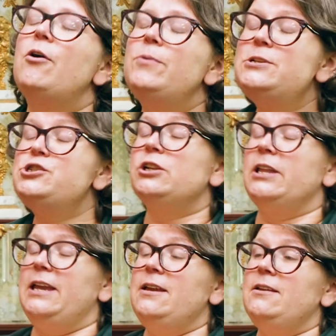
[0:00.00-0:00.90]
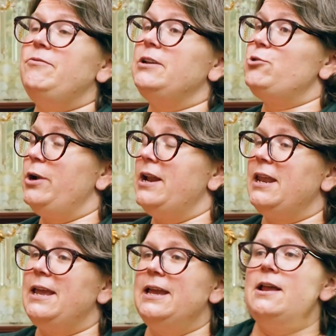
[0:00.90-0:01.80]
Originally, in Victorian
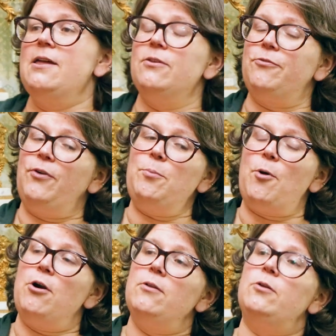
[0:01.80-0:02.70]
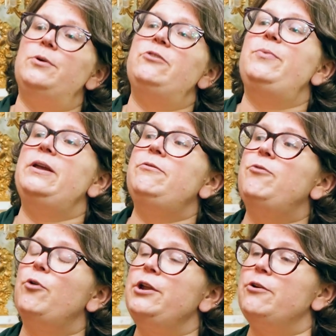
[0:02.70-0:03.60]
etiquette, the front parlor would have been
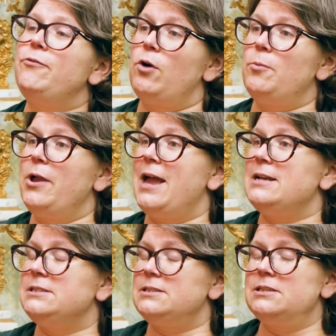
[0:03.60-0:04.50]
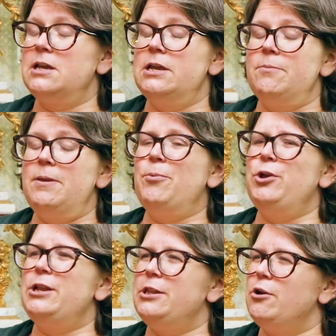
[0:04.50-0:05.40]
for your formal guests, people
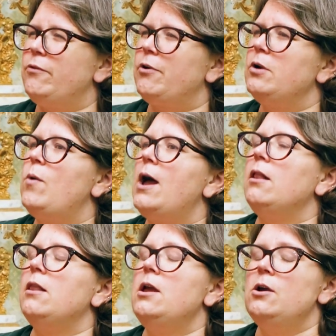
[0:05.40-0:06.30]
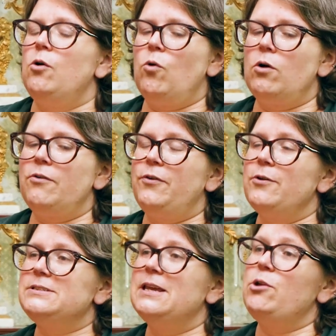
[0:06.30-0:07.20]
you didn't know very well, or
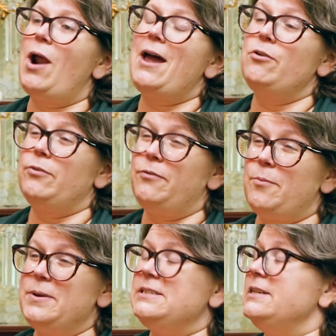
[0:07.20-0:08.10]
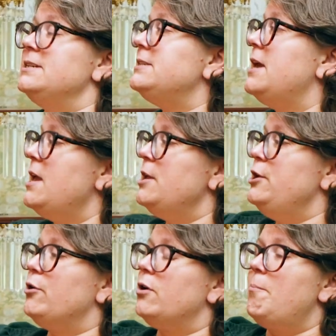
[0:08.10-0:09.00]
folks that you had over for business.
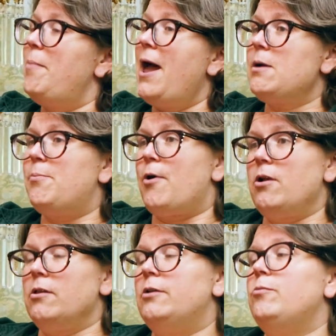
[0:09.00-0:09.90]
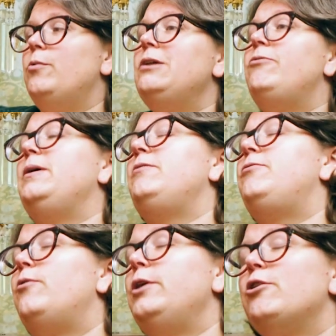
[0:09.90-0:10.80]
Your back parlor would have been
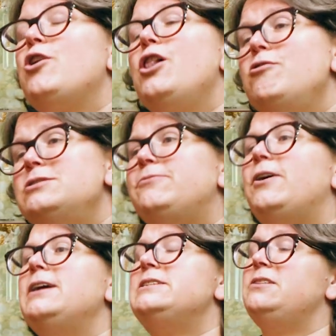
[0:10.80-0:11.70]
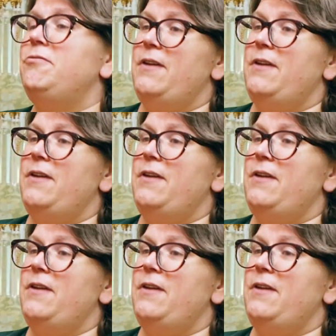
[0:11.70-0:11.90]
for your close friends and